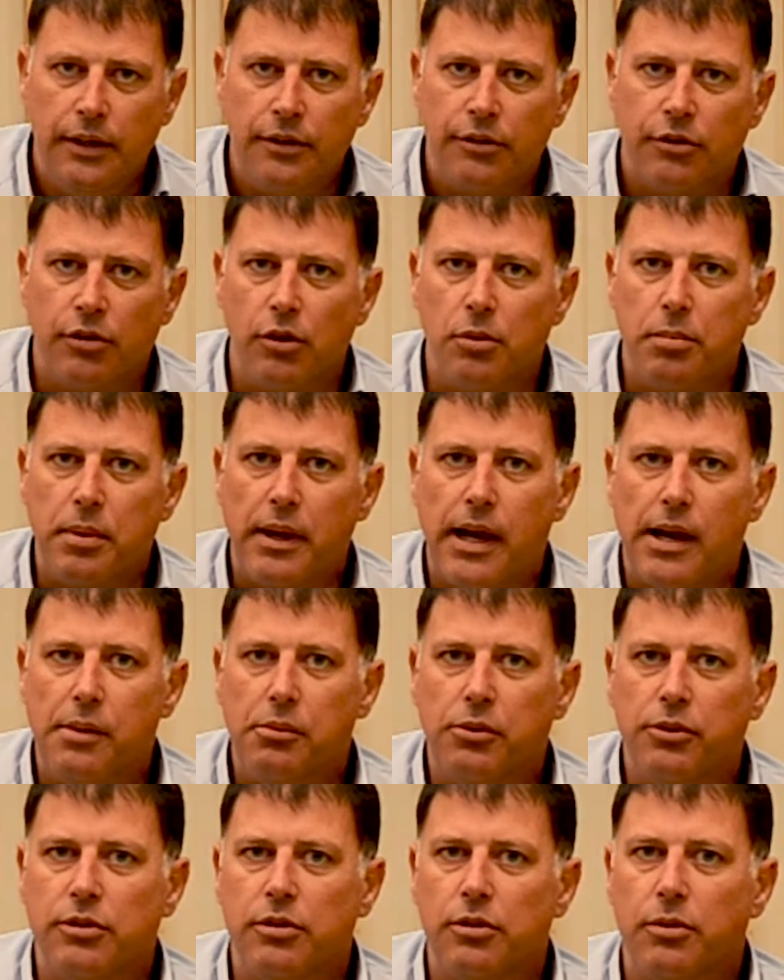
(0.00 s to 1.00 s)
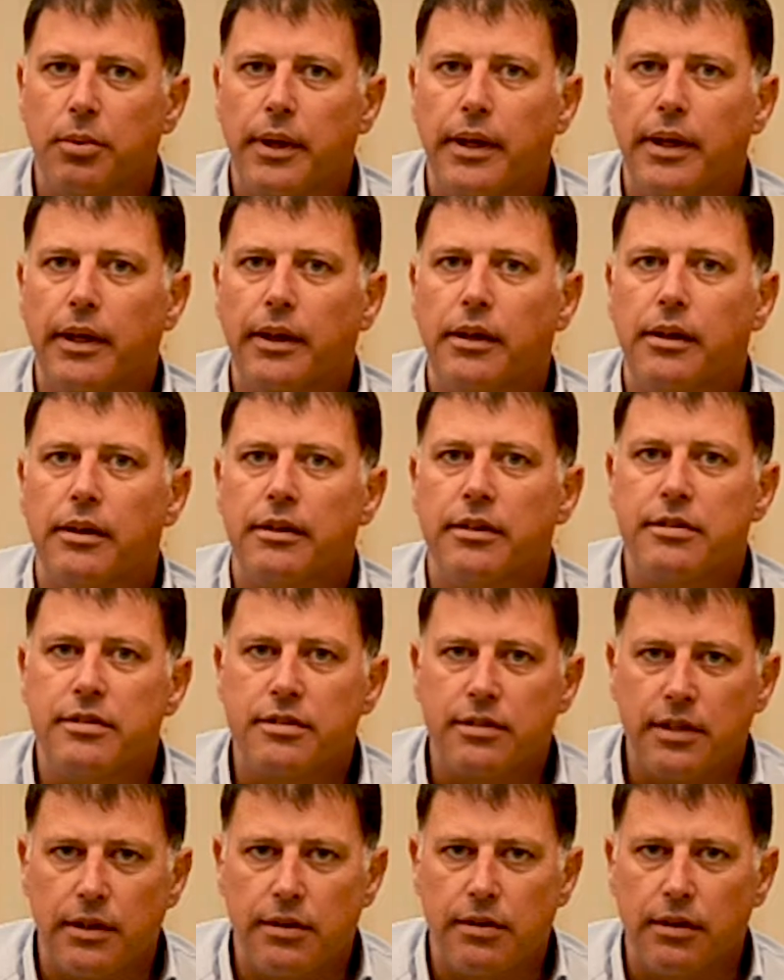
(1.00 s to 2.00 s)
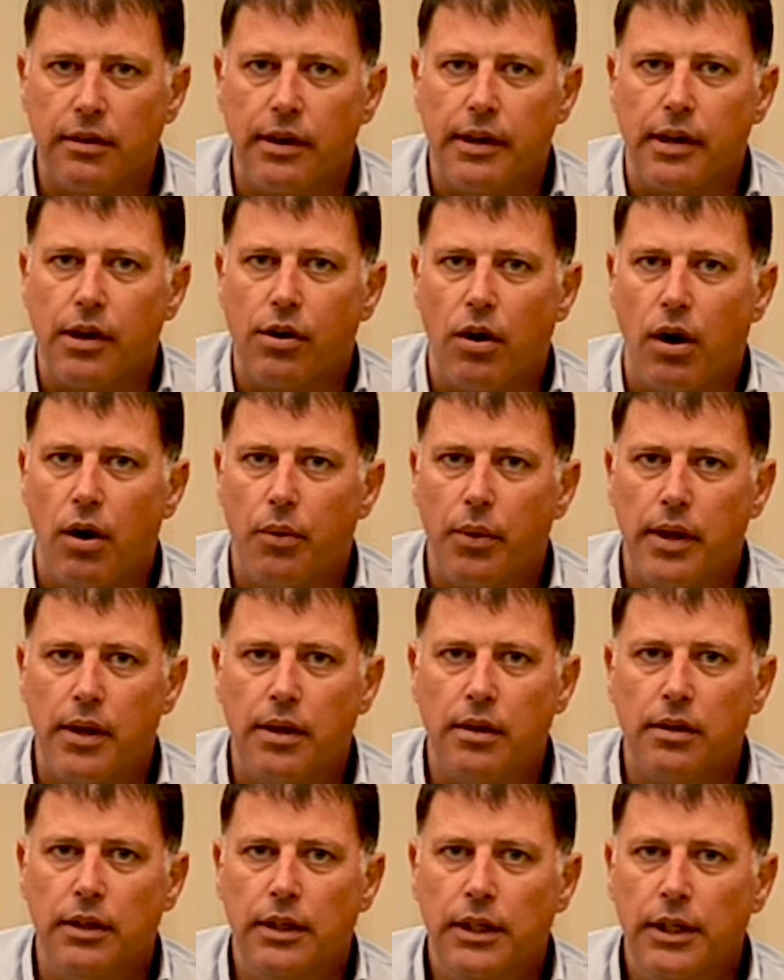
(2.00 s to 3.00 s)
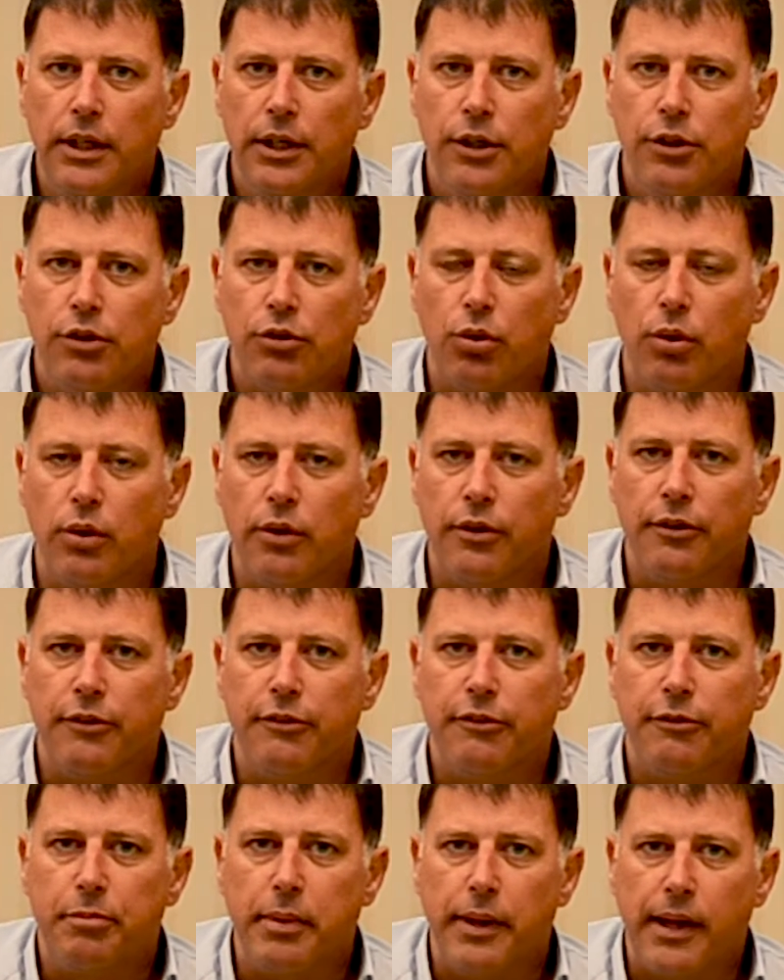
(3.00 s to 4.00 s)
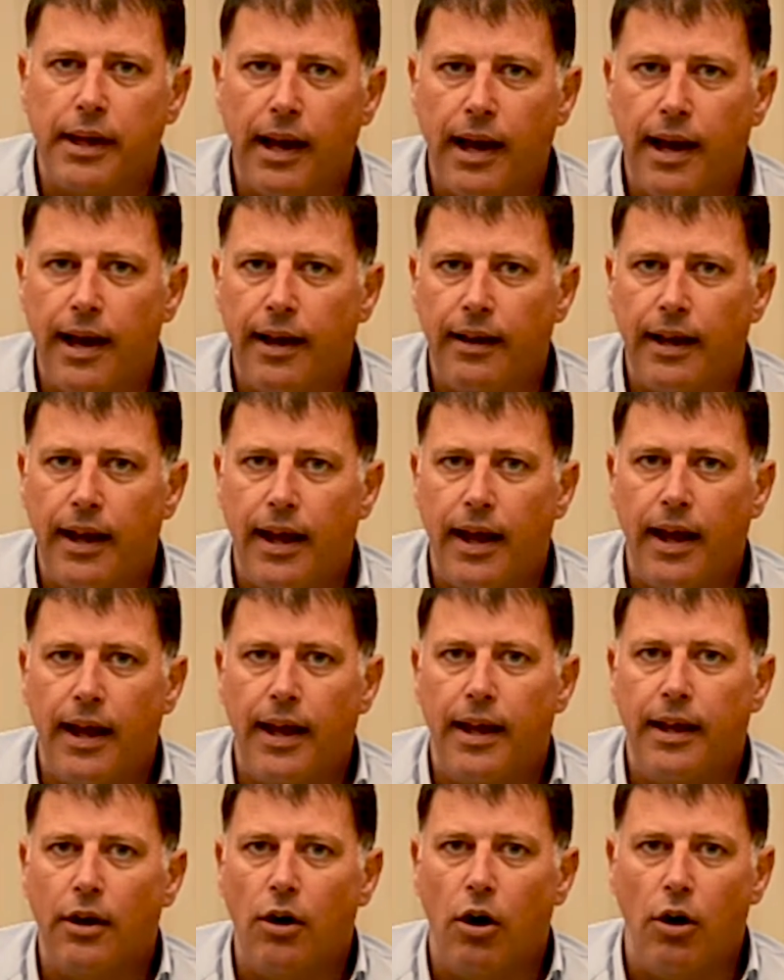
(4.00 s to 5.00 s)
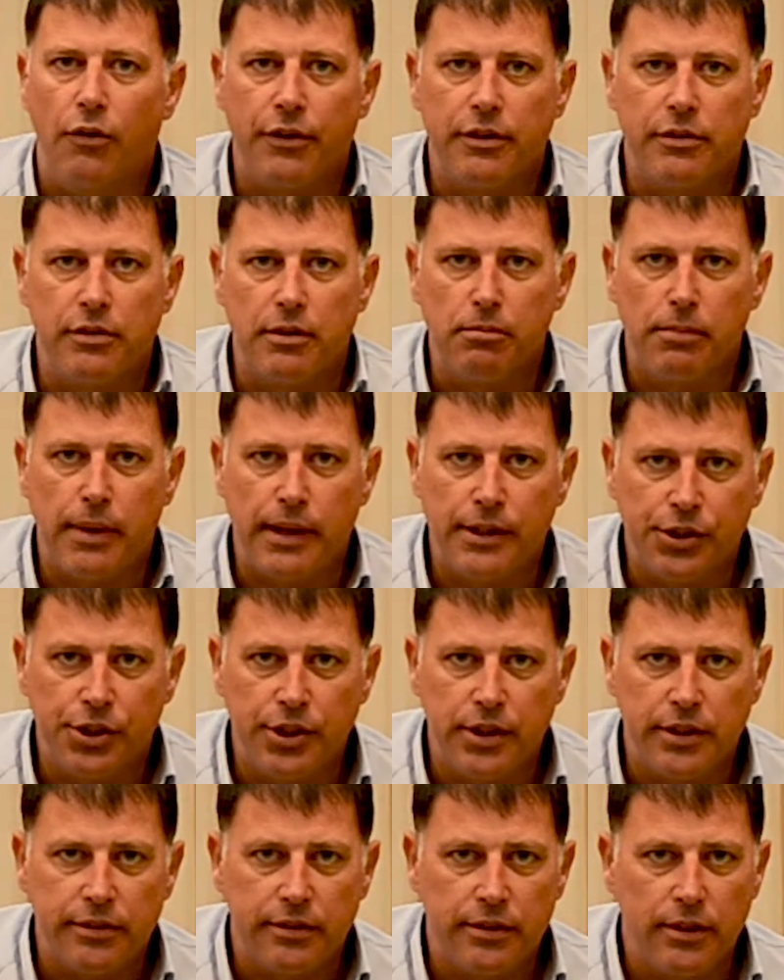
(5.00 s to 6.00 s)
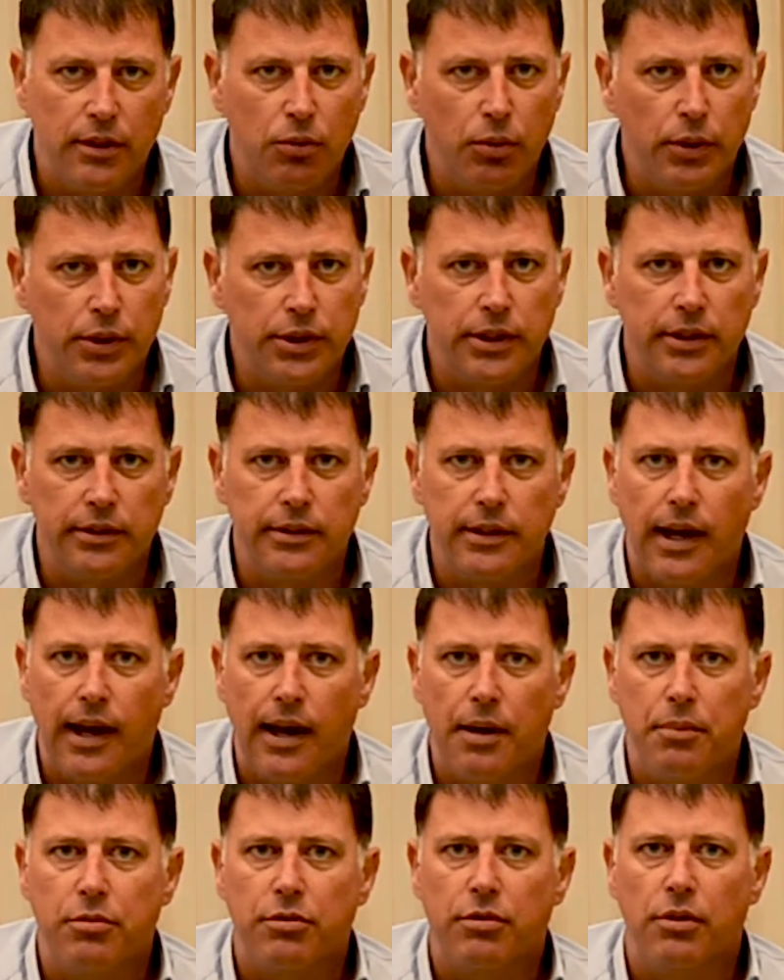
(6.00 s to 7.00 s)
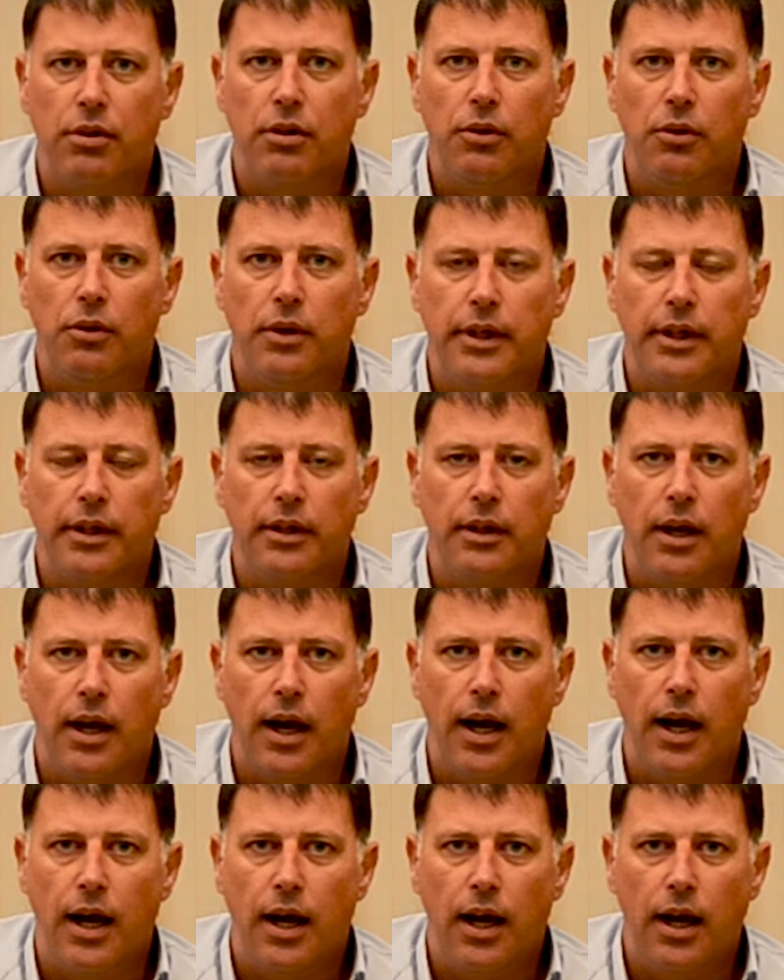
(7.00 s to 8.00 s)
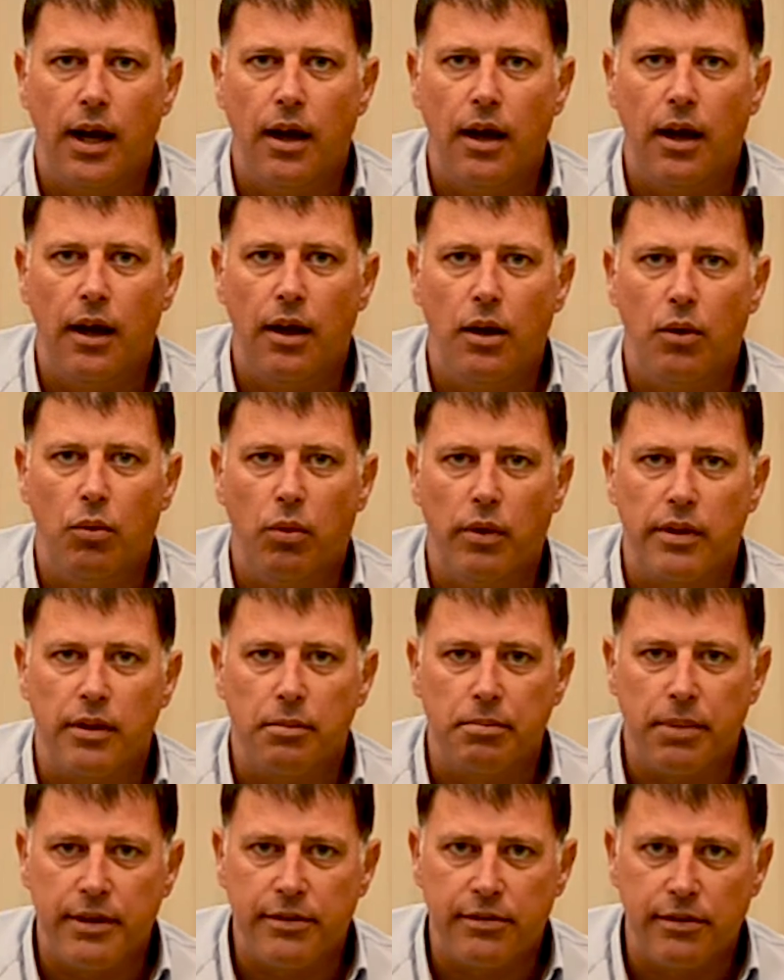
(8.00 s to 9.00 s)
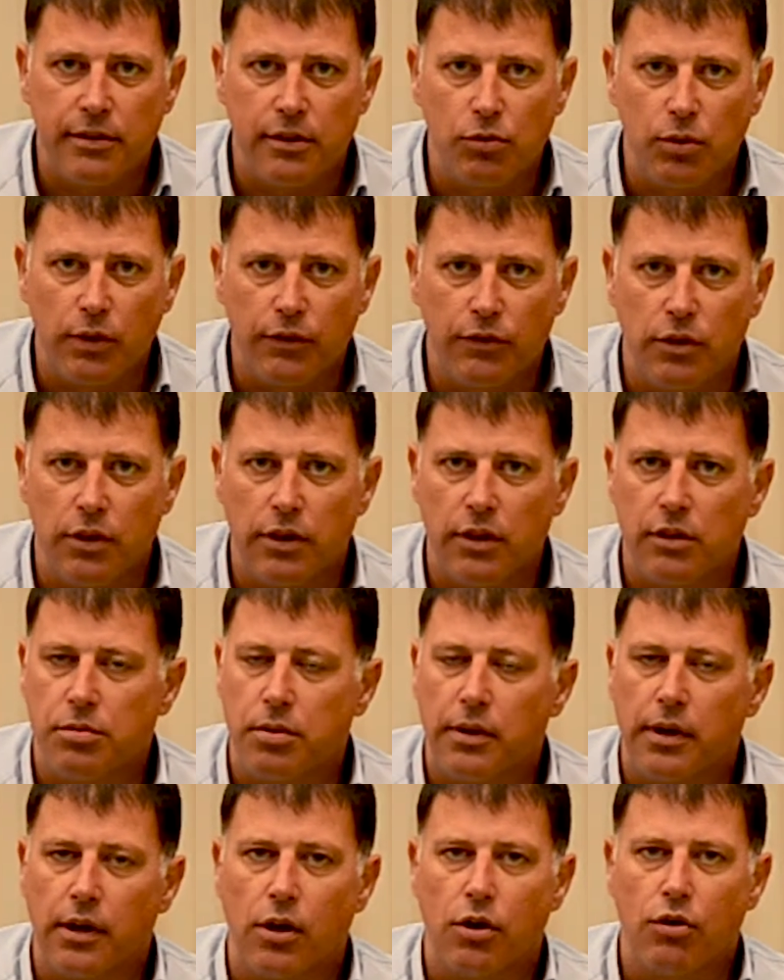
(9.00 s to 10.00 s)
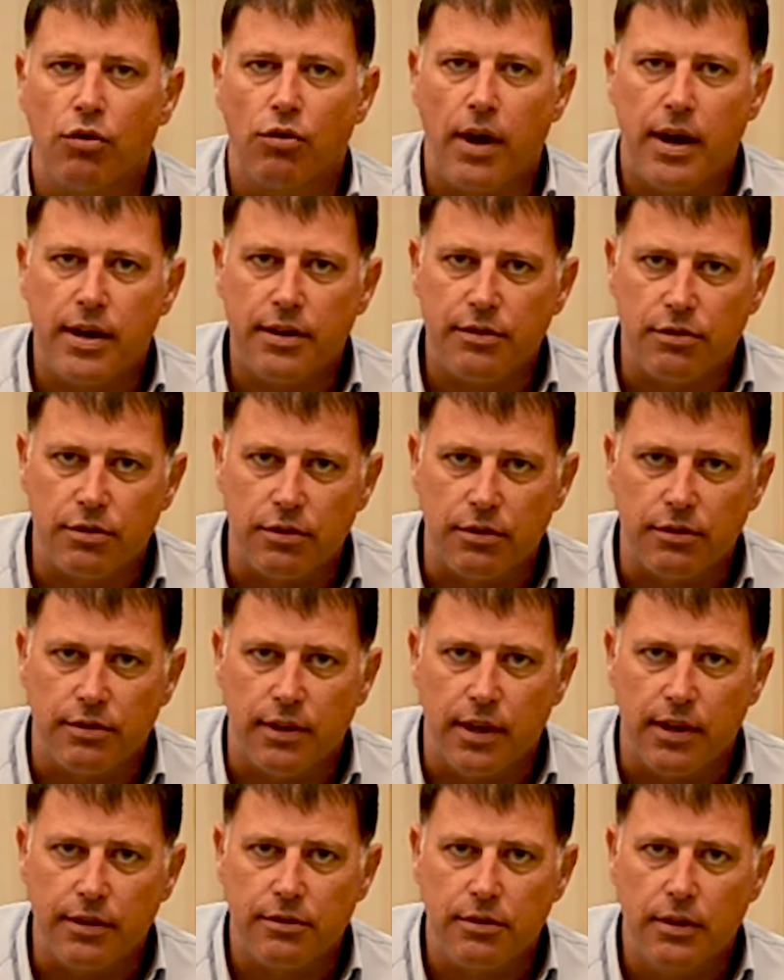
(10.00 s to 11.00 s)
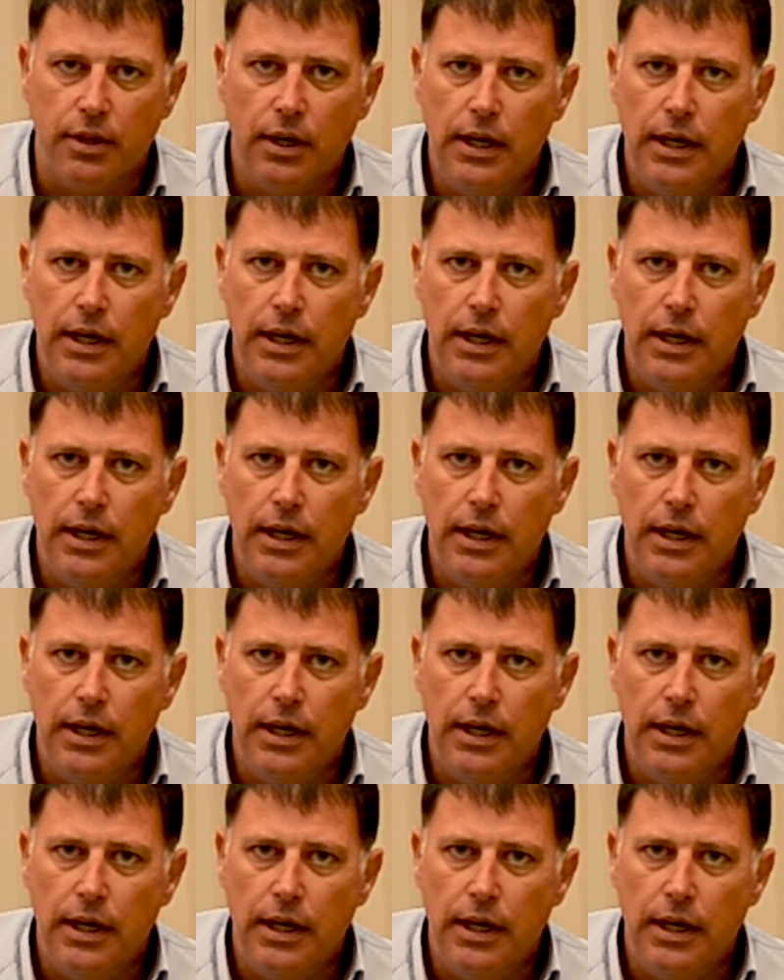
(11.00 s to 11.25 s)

To be able to be consistently growing, to have began a office in Manchester, which is absolutely one of the best things we've done. It's been a great success.